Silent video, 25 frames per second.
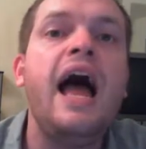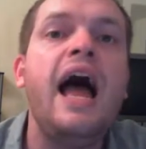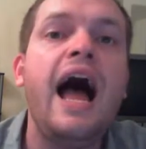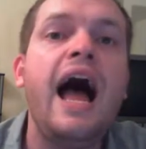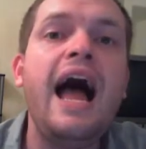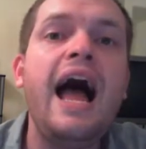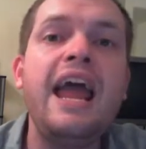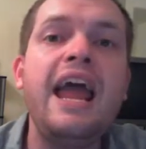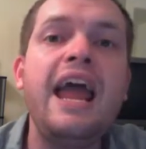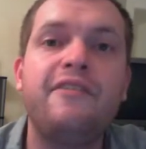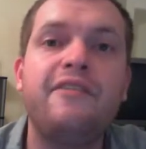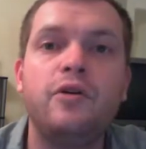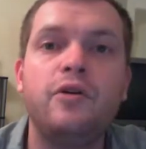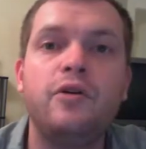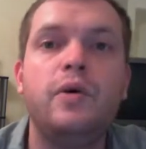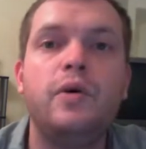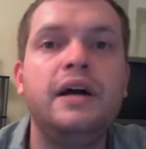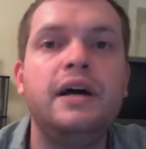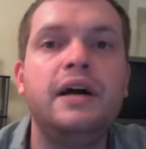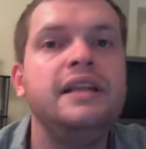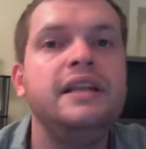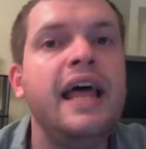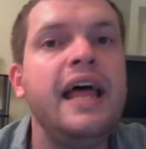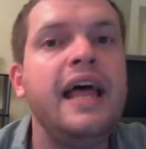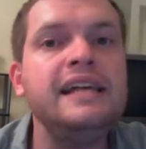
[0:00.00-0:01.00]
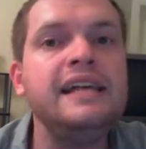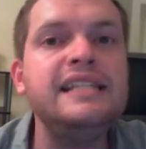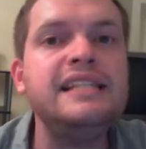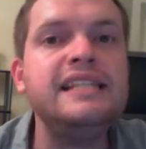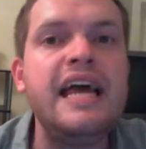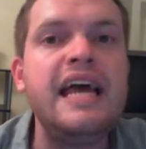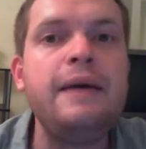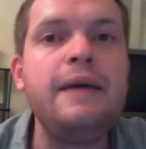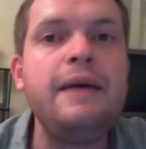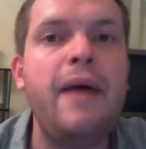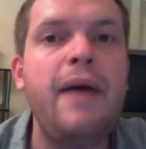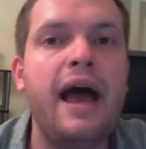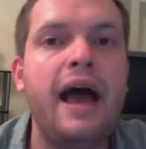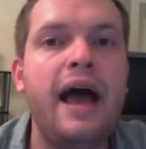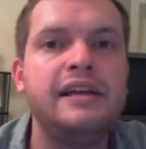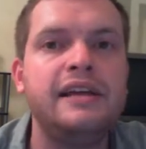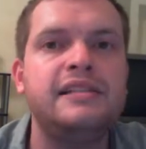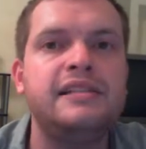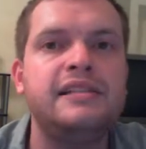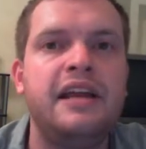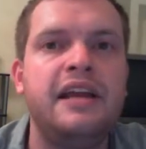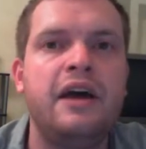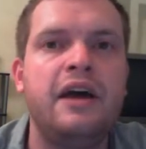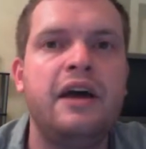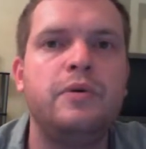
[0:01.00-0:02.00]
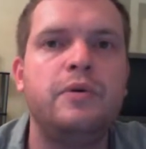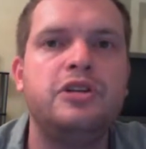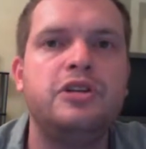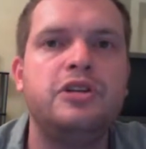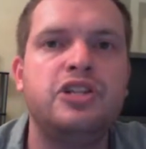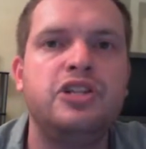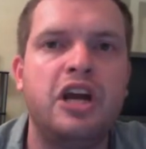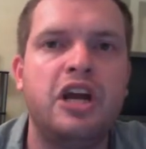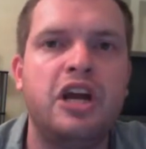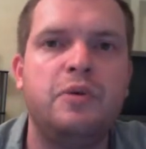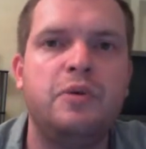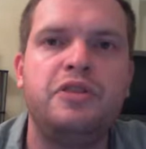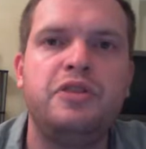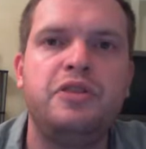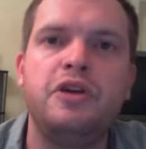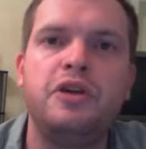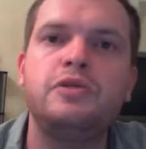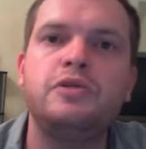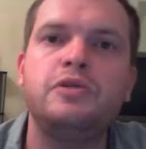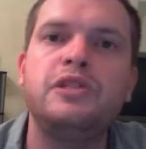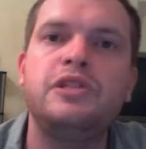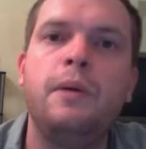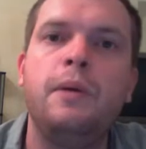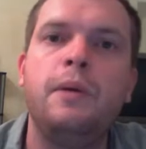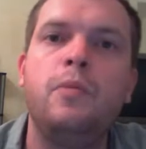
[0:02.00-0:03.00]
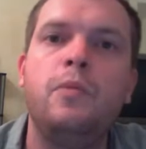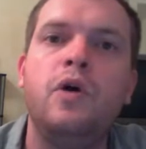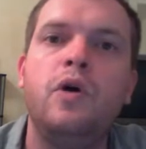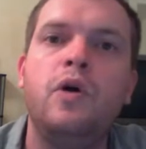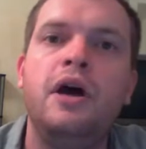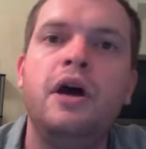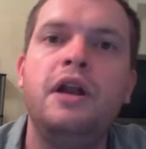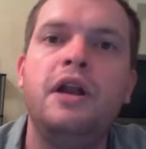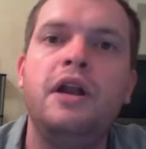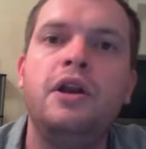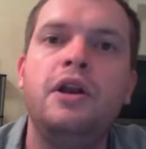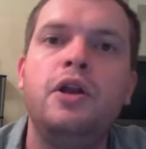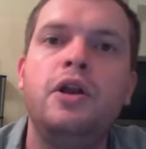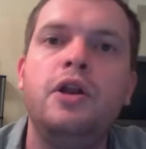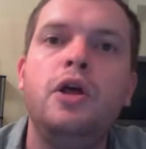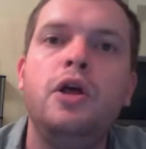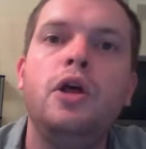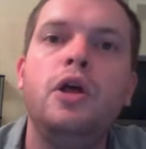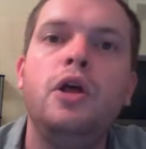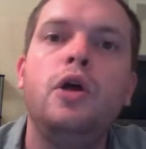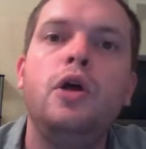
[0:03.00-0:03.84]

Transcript: Hi, everyone. Last time I said I would share with you someone